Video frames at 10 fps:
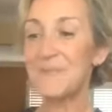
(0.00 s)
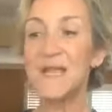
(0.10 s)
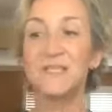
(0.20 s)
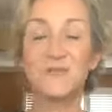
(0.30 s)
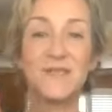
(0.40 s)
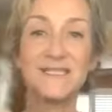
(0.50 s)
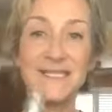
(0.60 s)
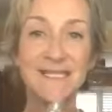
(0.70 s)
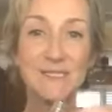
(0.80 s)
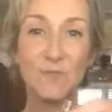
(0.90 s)
So this
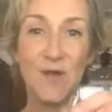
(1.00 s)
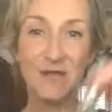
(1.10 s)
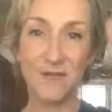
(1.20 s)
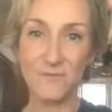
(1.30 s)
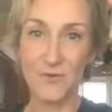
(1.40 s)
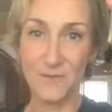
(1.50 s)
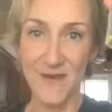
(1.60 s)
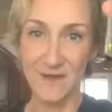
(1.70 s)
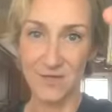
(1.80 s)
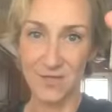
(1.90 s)
is what the roller
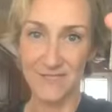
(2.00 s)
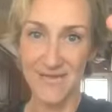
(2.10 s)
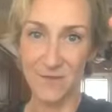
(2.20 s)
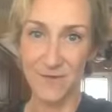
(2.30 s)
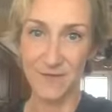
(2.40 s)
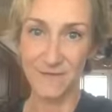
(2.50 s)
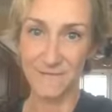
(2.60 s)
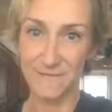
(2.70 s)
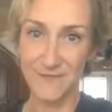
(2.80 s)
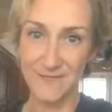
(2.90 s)
bottle looks like when you have
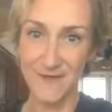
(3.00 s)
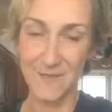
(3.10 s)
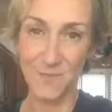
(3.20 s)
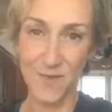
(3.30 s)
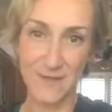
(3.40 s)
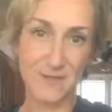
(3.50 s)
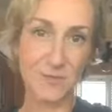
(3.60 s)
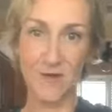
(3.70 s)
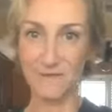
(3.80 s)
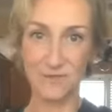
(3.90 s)
filled it up with
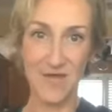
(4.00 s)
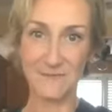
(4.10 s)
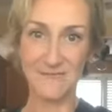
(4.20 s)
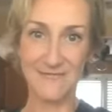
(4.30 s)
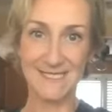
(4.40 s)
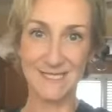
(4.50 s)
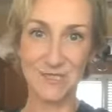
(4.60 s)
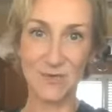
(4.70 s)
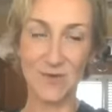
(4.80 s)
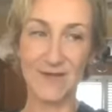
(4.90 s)
12 drops of
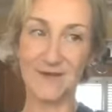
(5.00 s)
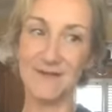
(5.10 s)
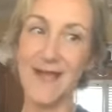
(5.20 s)
essential oil.